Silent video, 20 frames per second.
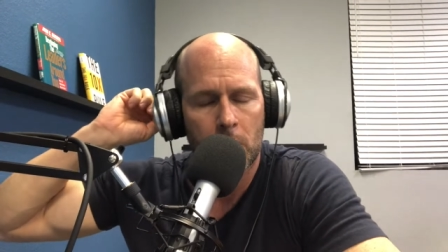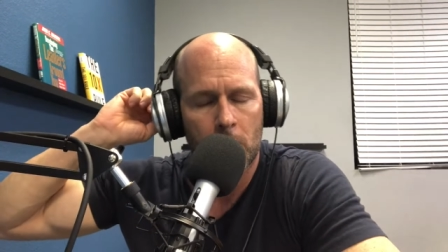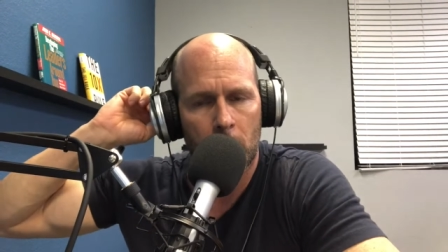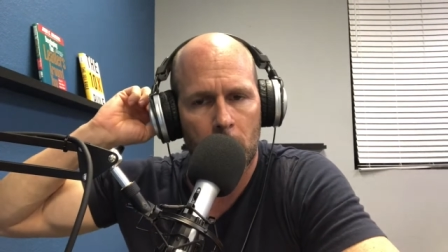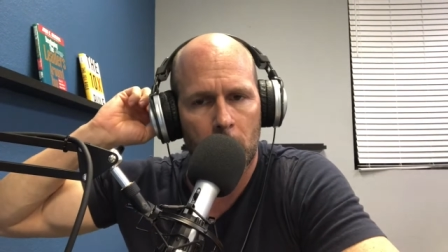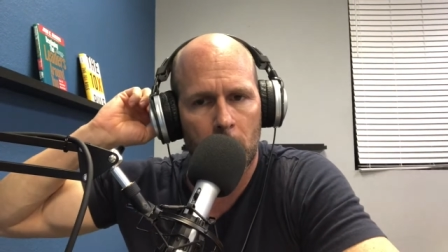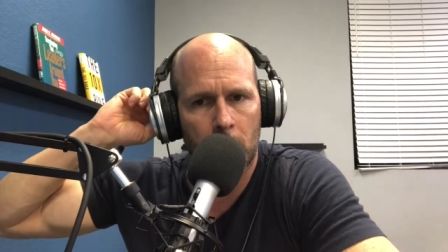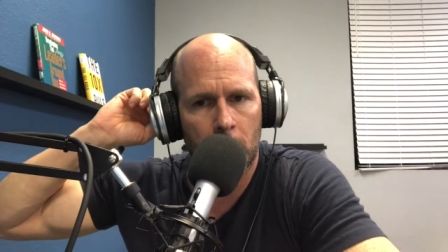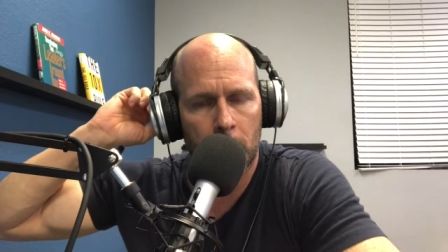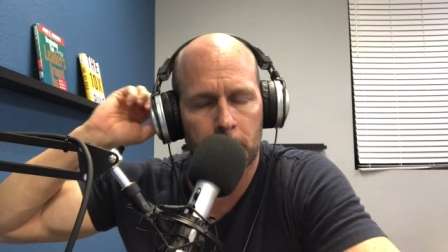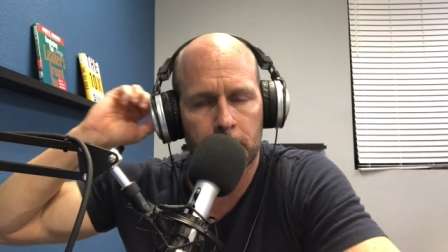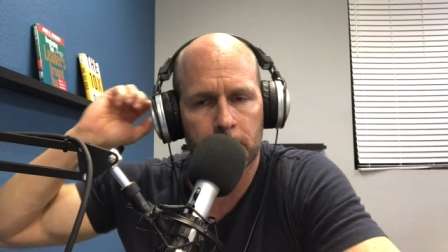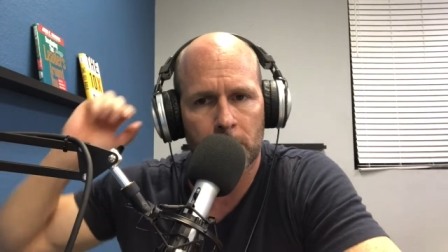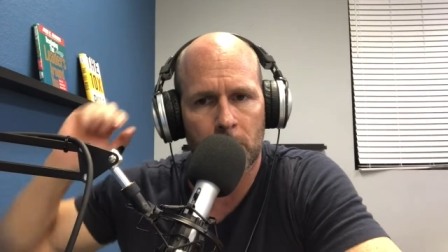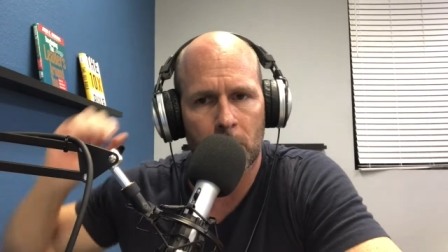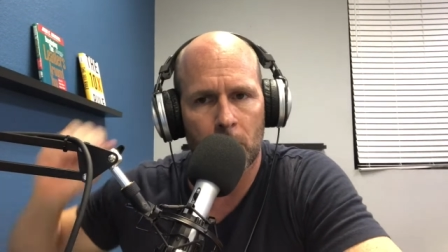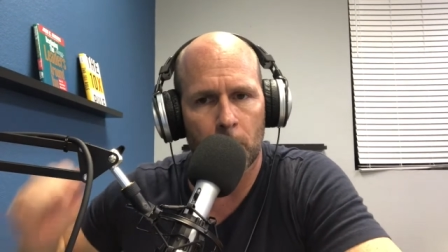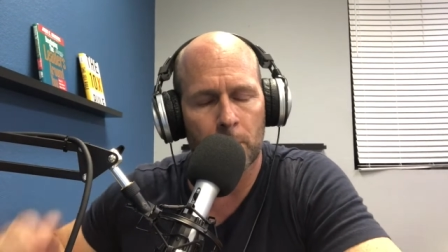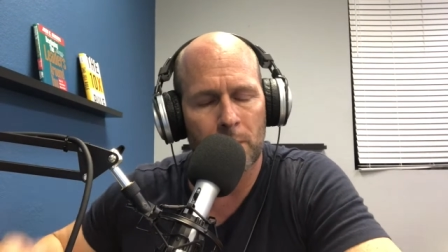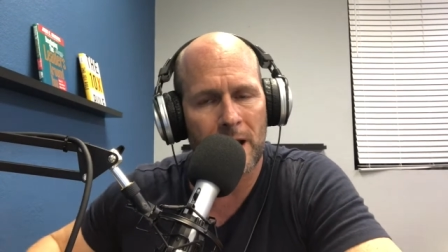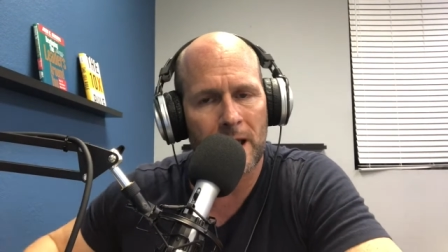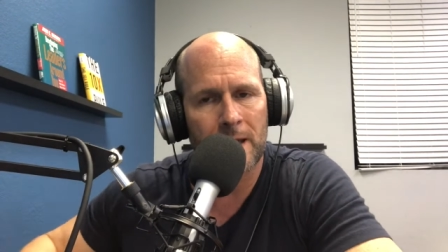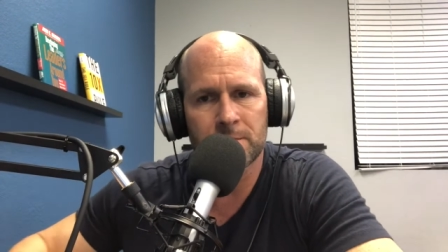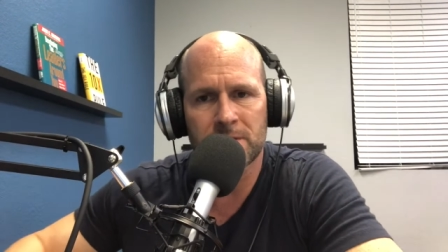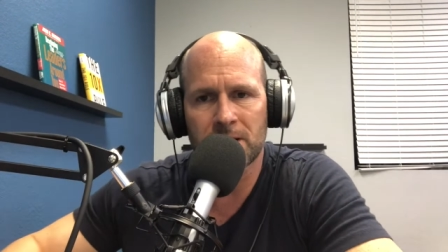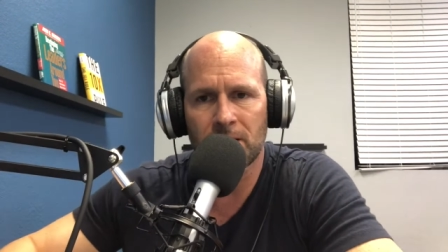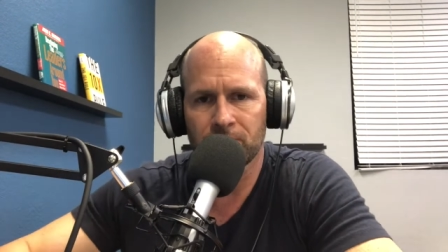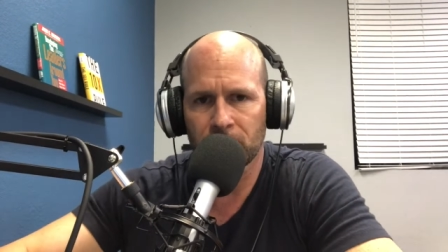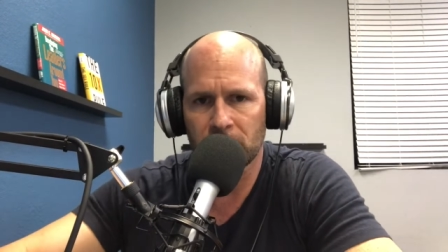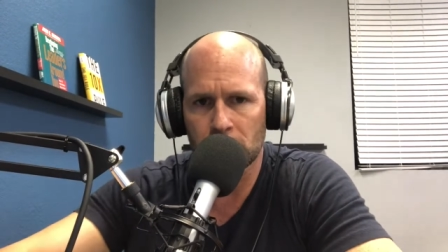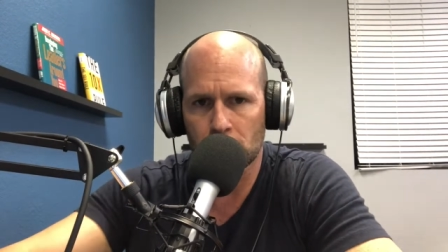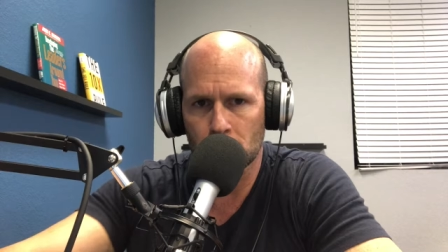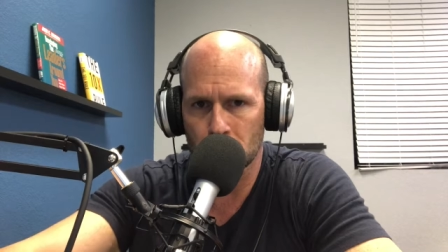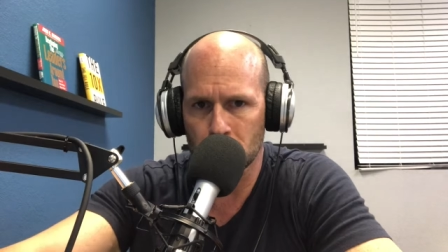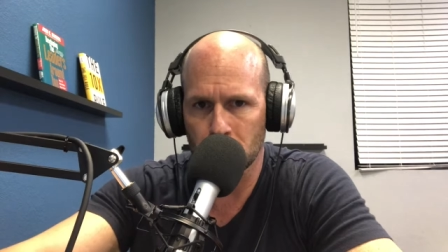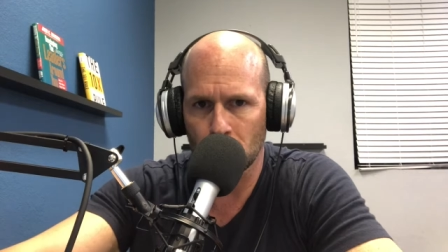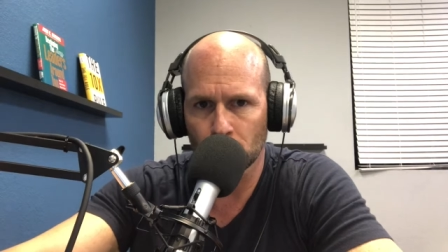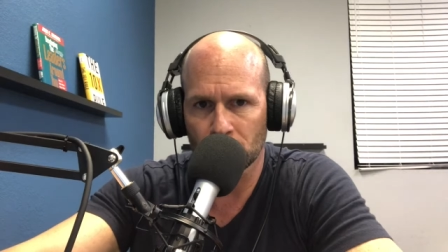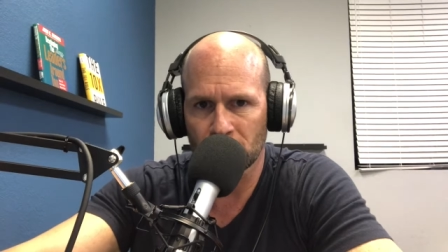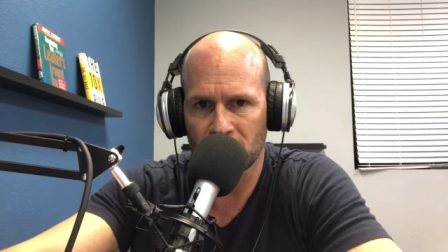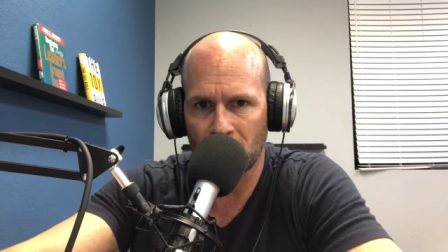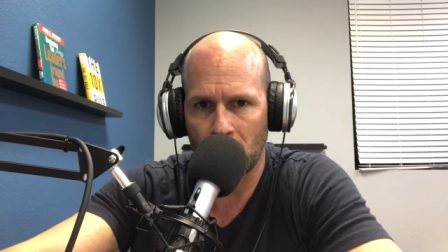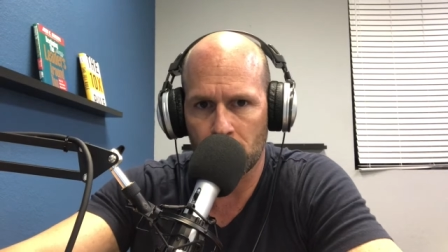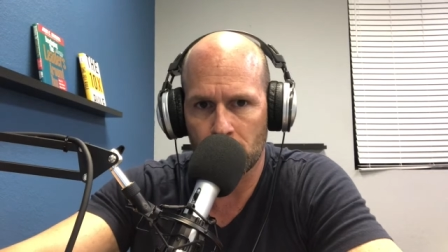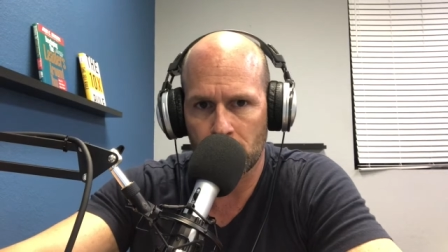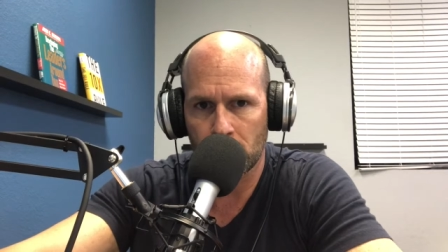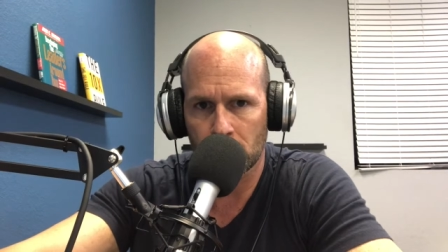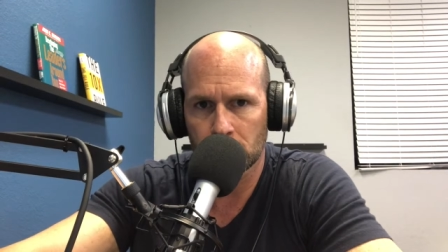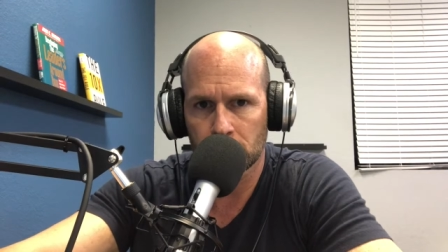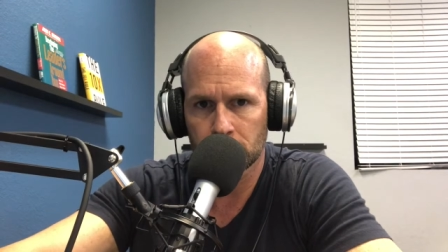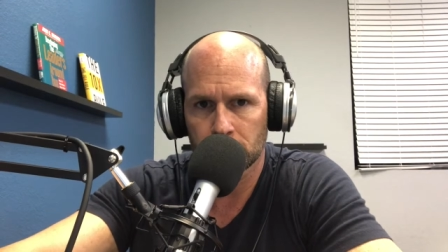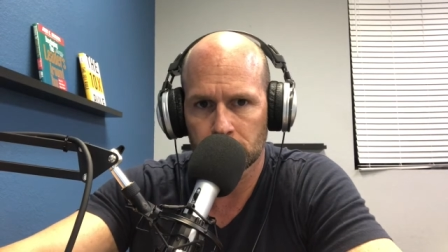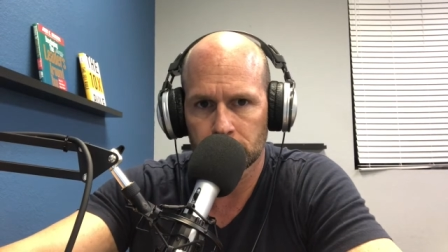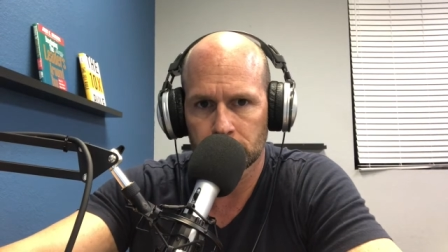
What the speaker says: But I'm definitely a slow starter.